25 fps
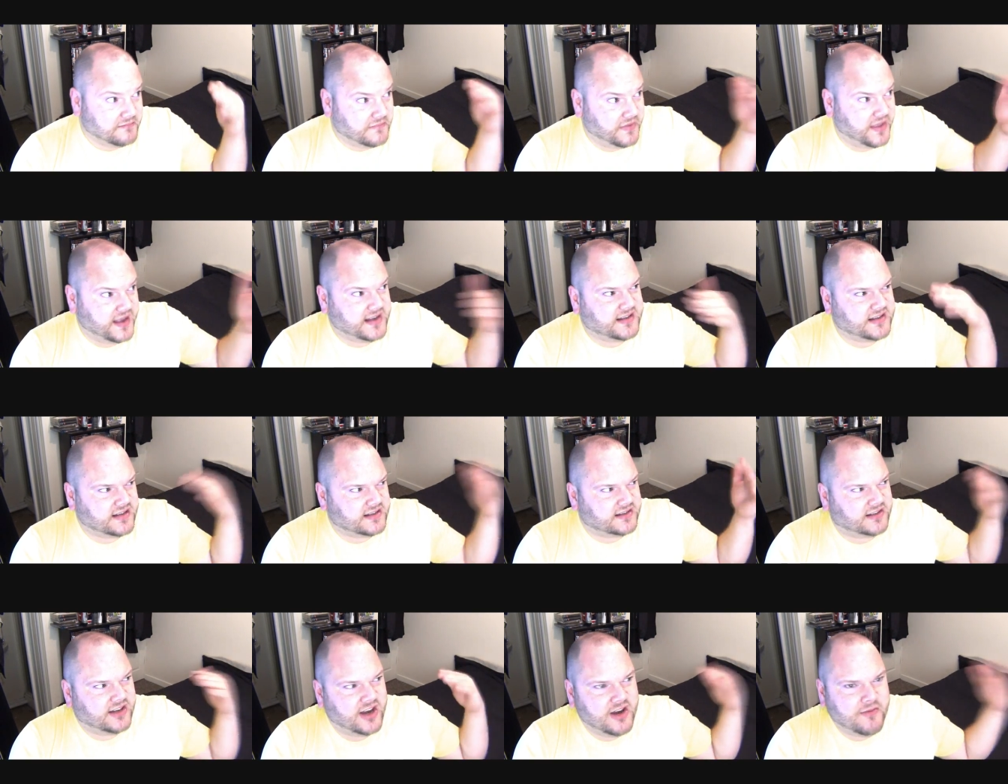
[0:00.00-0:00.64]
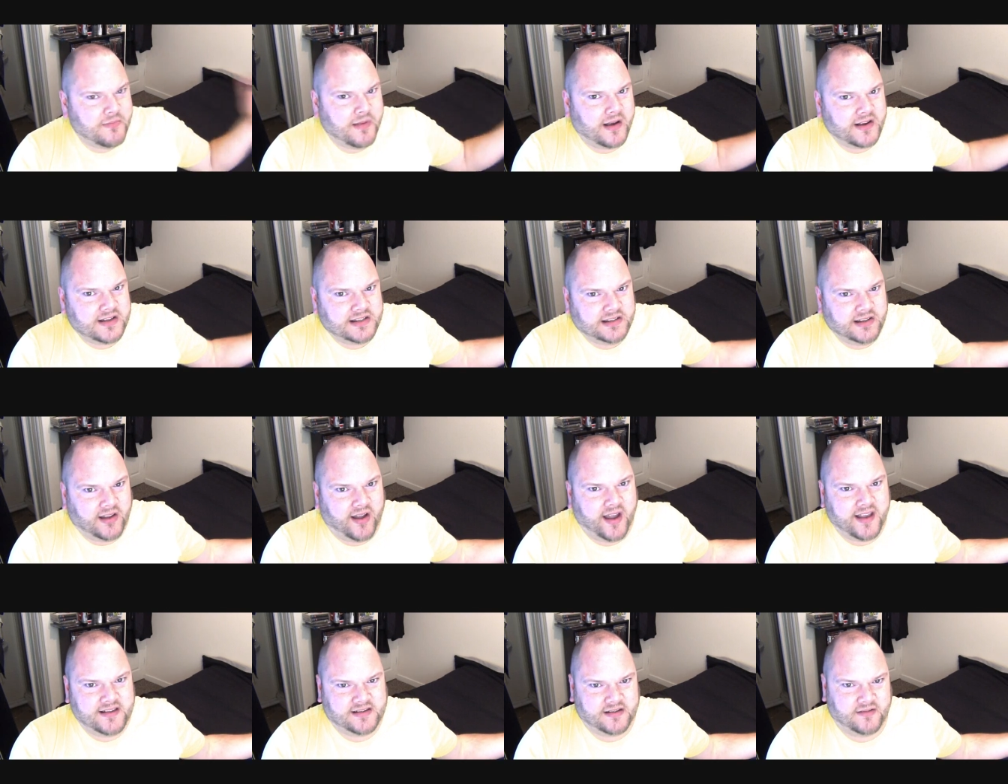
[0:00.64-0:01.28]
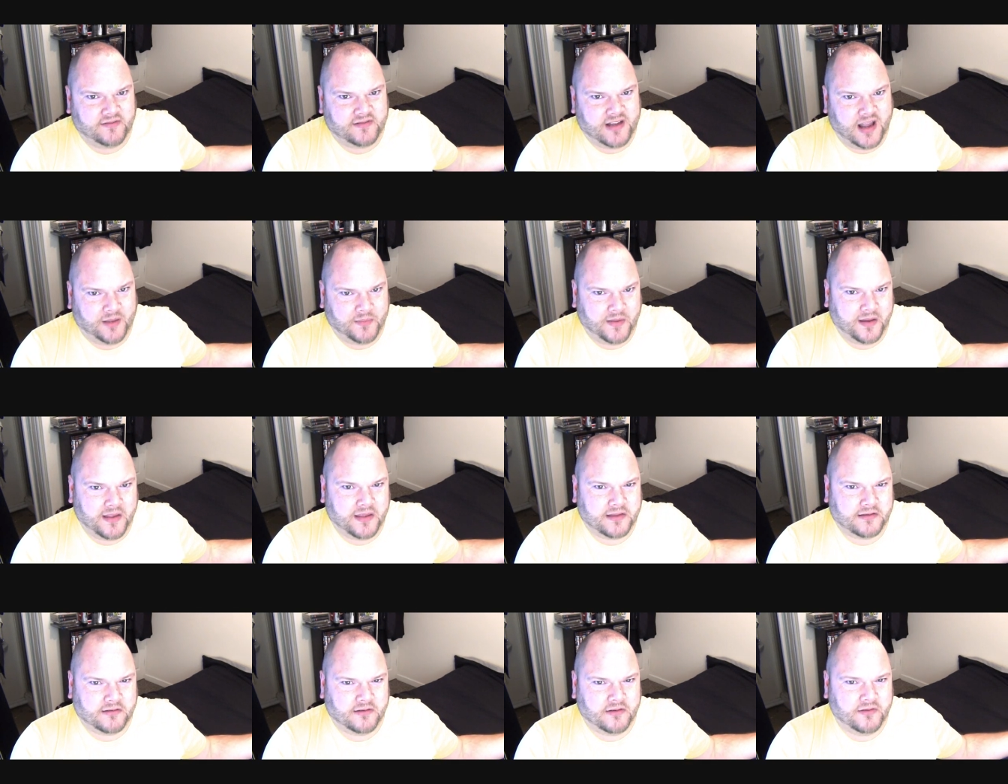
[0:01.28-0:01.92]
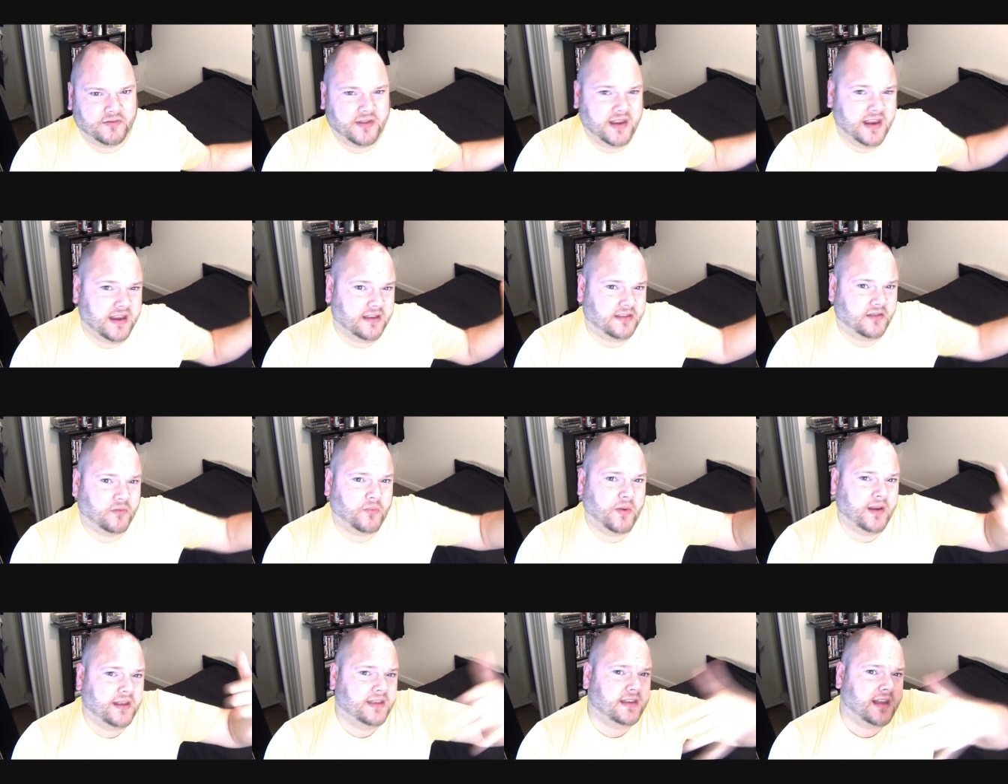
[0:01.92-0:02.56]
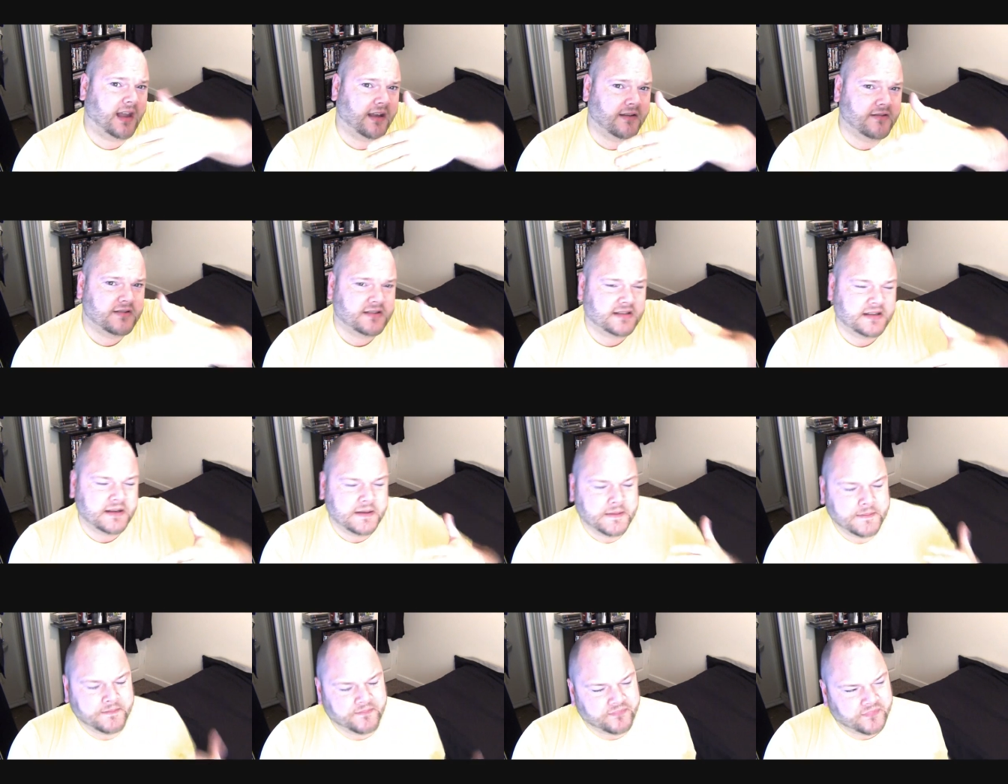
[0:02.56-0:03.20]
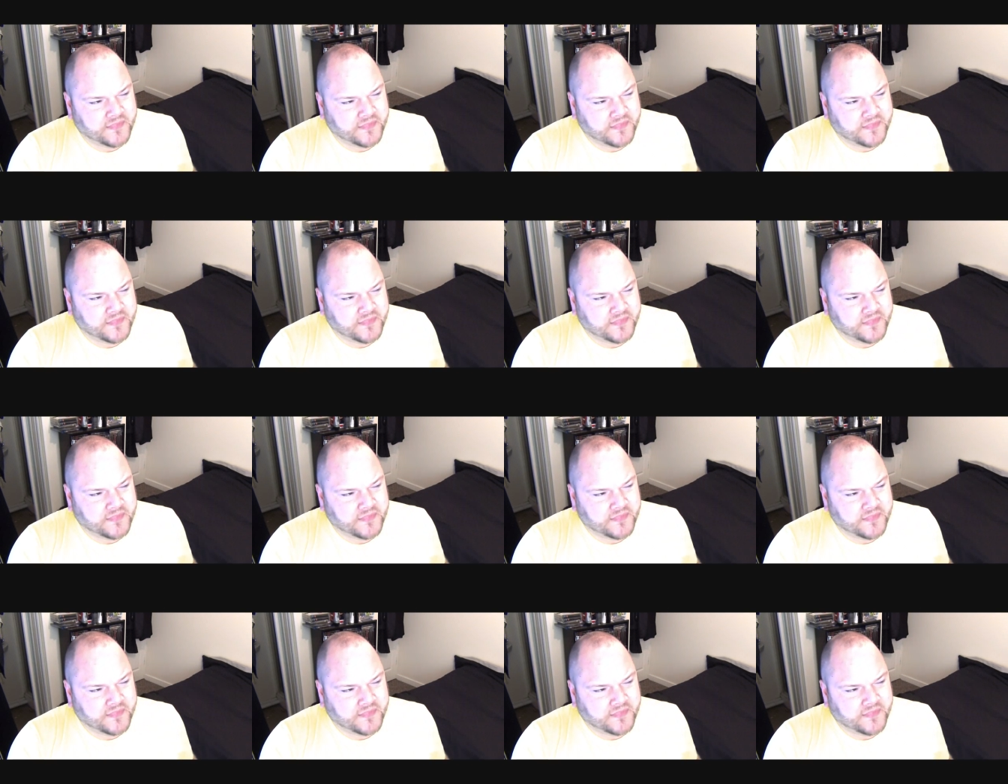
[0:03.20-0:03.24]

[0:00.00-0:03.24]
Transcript: But there's just too much light sort of coming through the the windows.